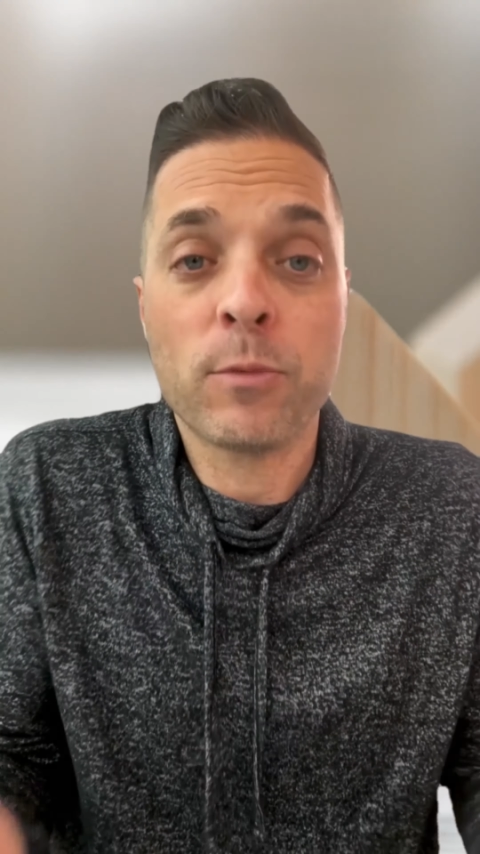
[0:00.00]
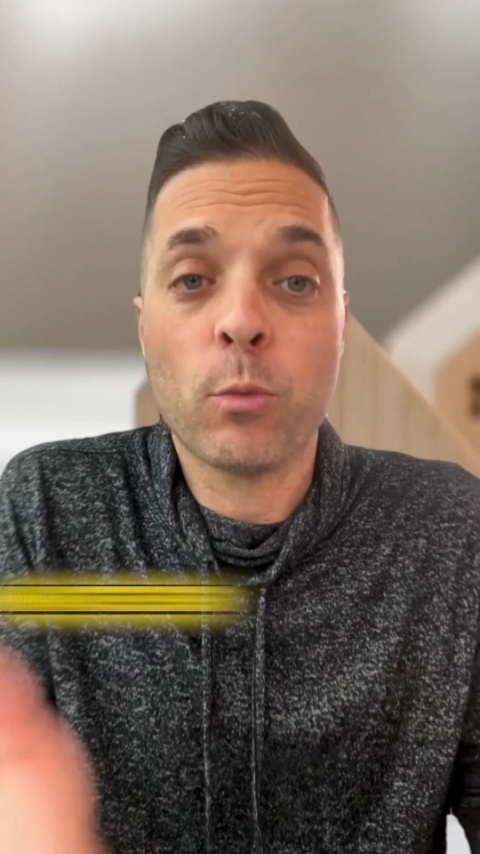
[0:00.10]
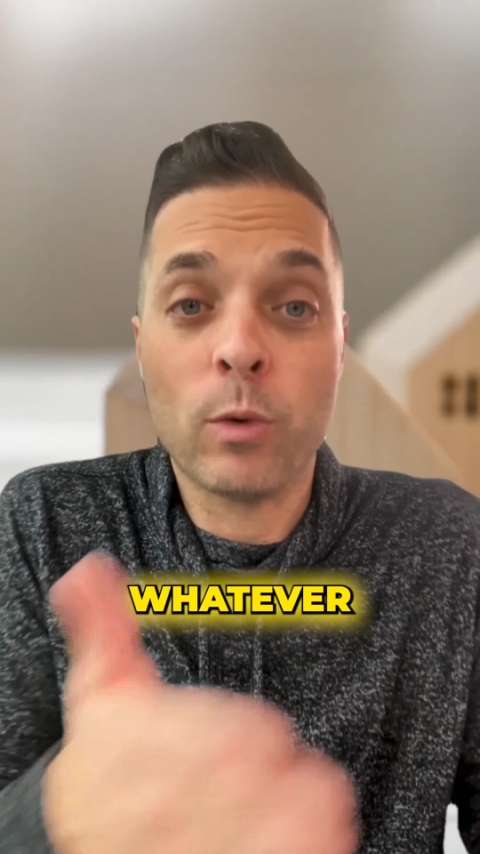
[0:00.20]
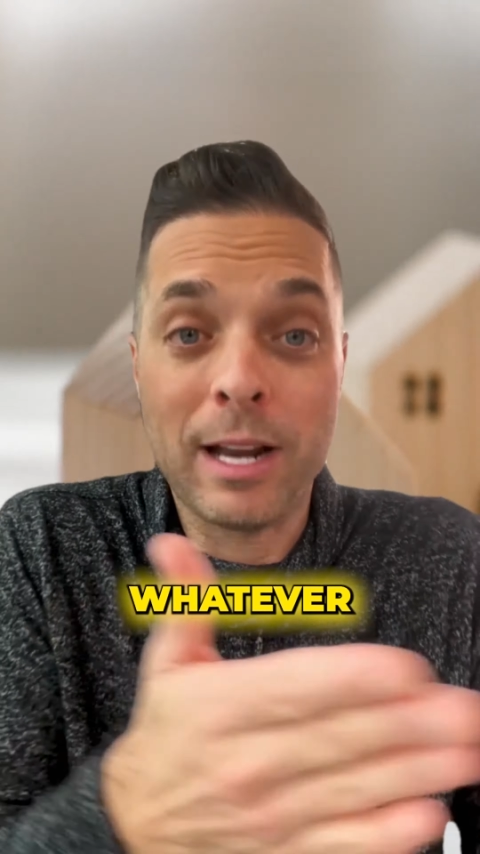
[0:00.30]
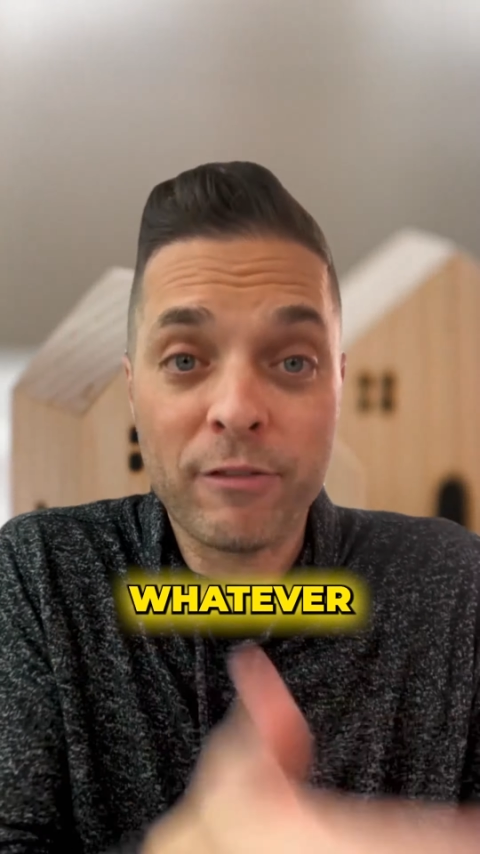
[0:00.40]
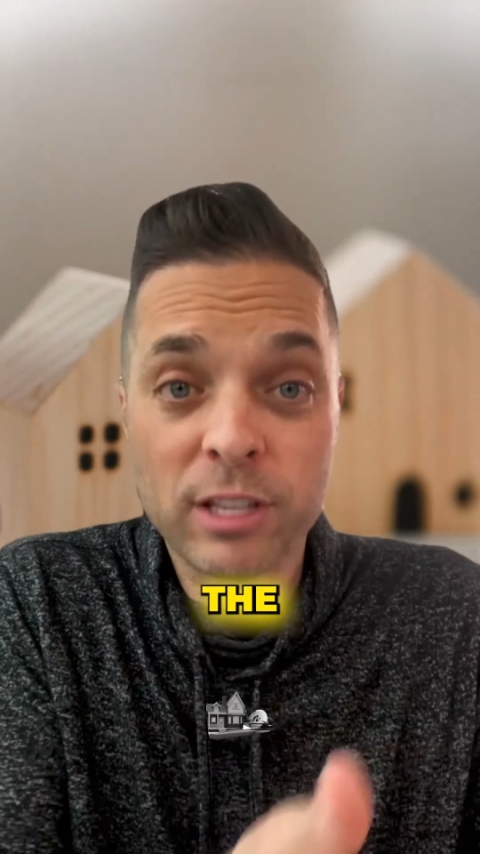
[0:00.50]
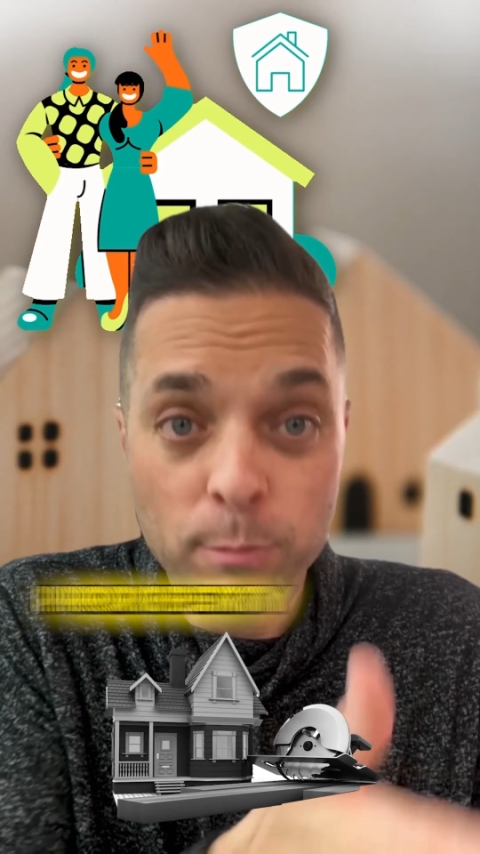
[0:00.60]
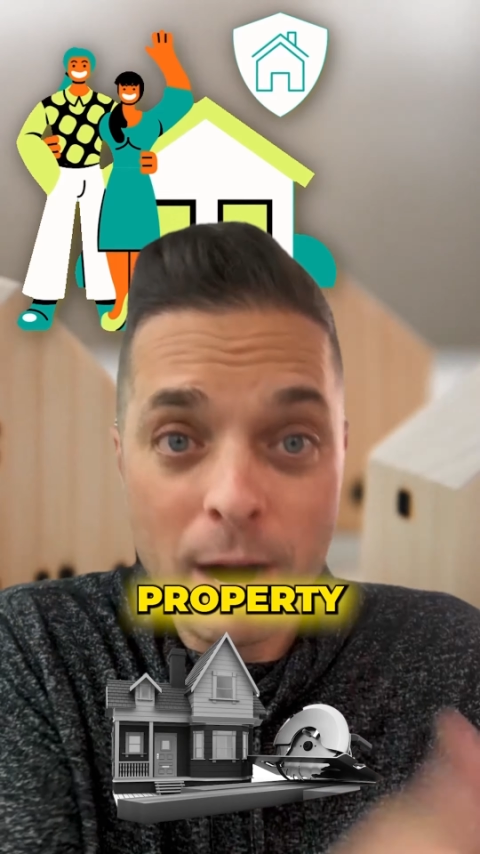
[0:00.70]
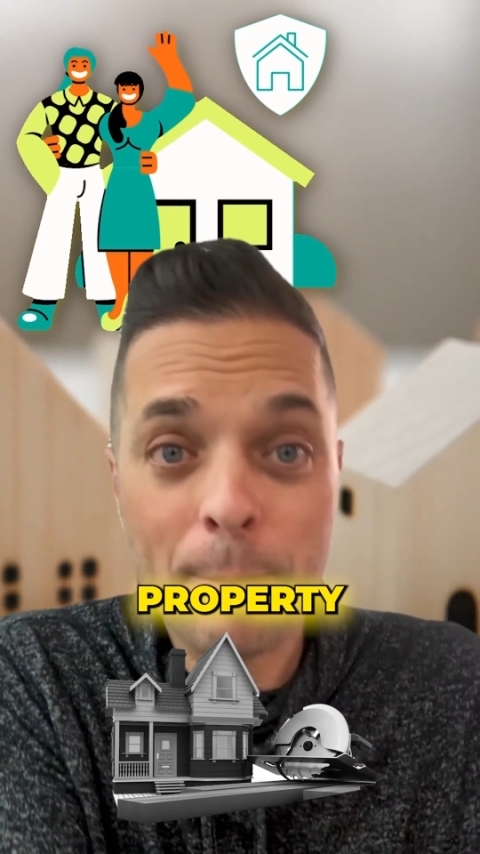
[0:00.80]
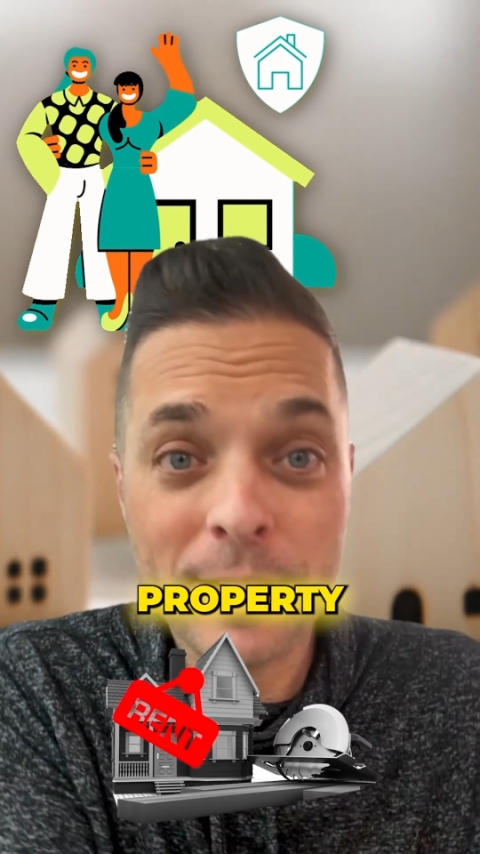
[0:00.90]
whatever the
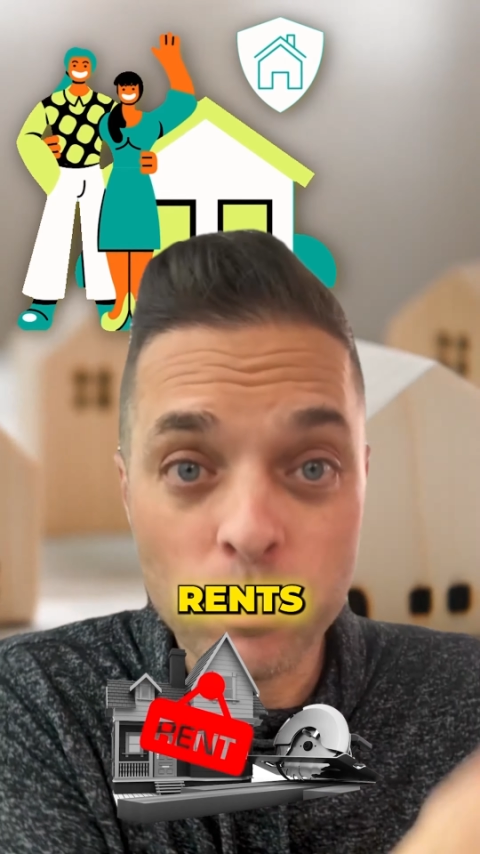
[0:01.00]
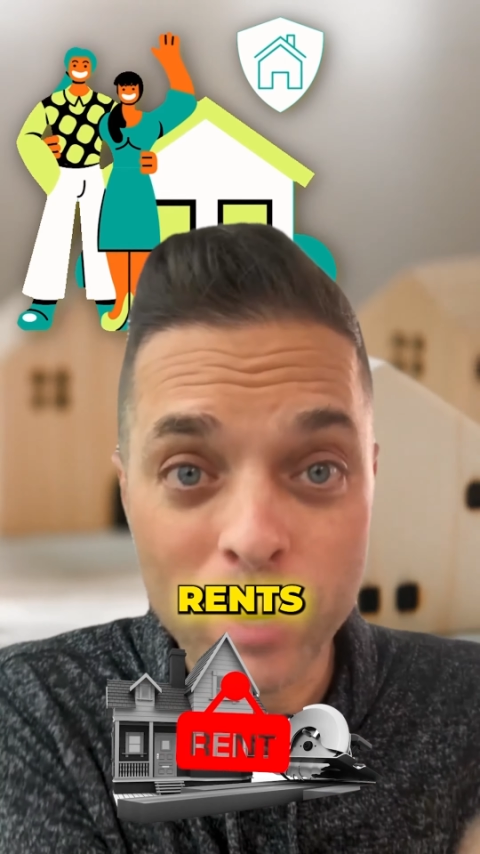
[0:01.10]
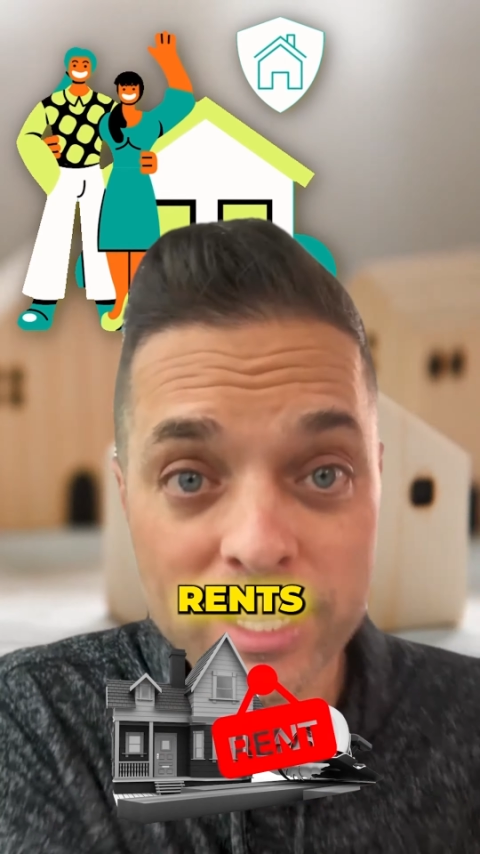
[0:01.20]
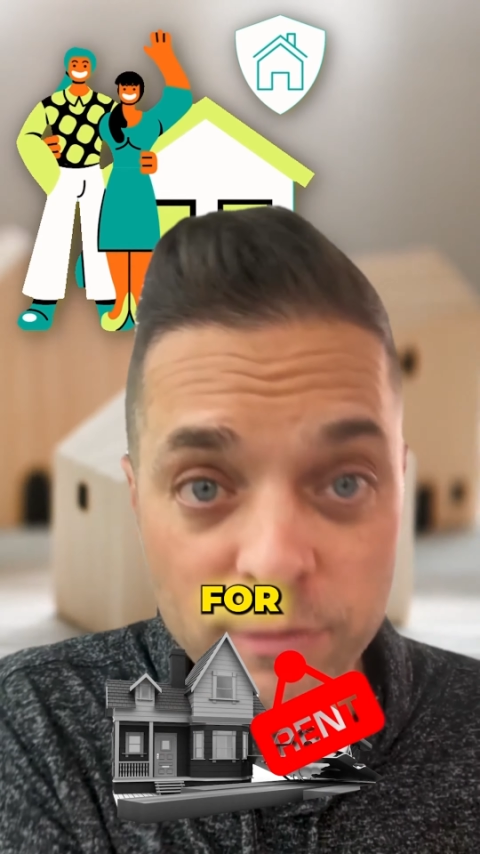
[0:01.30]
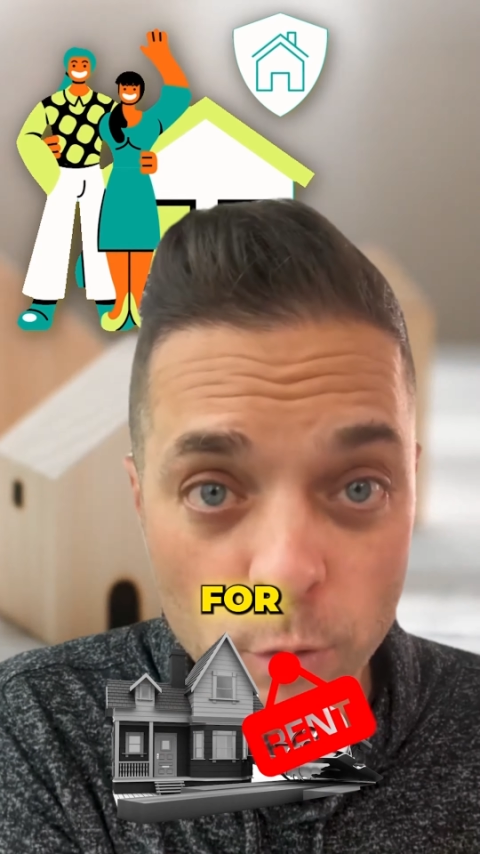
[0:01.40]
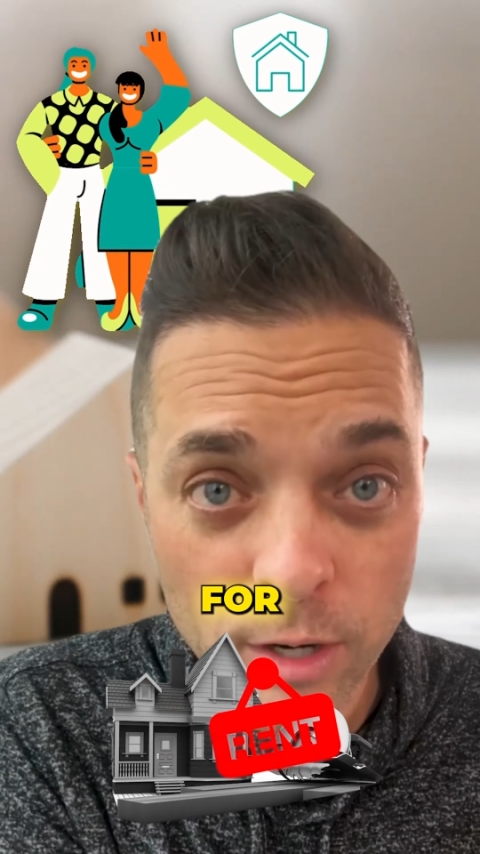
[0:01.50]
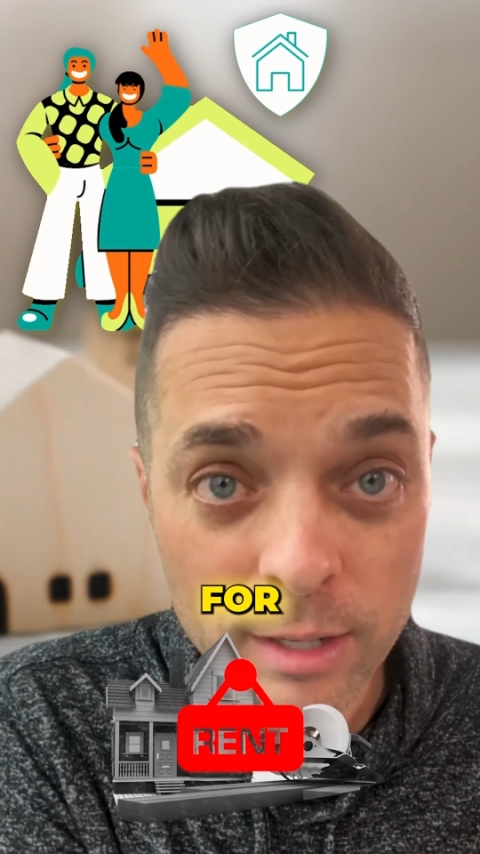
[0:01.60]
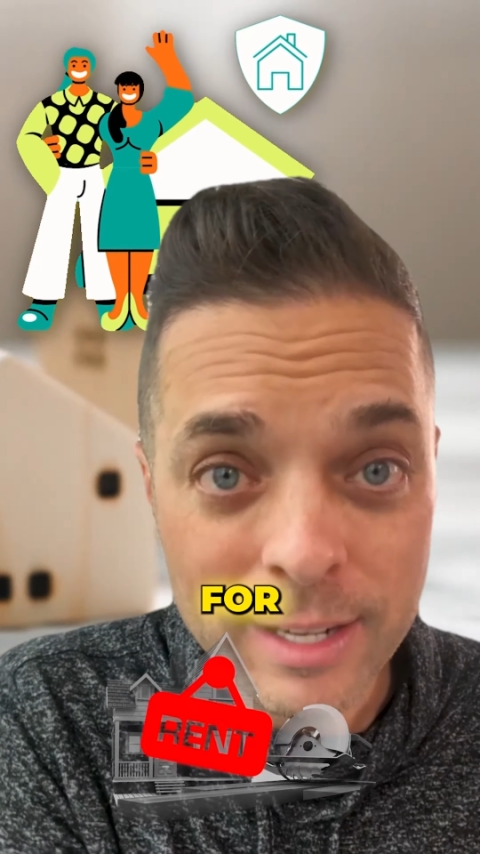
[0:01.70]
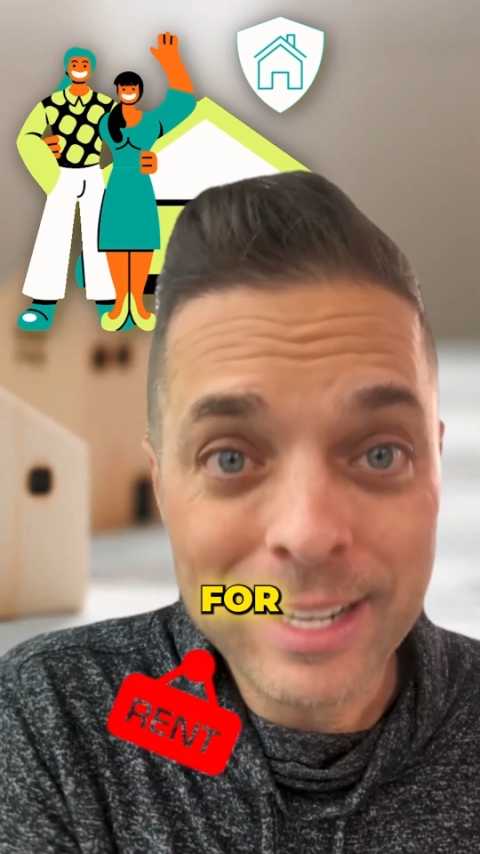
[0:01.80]
property rents for,